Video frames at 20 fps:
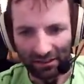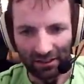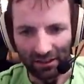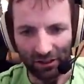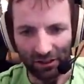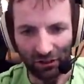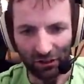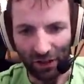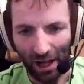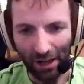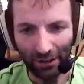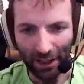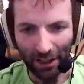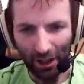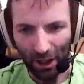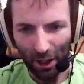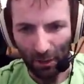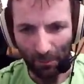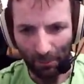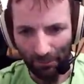Scaled
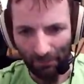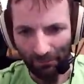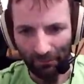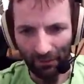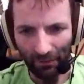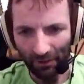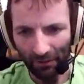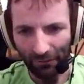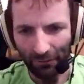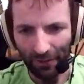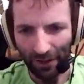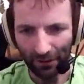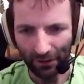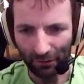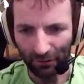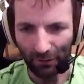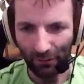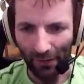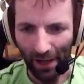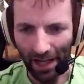it up.
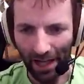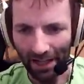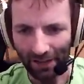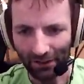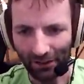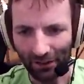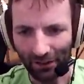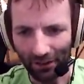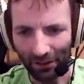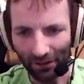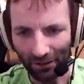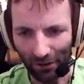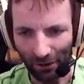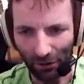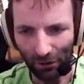Factor of 8, so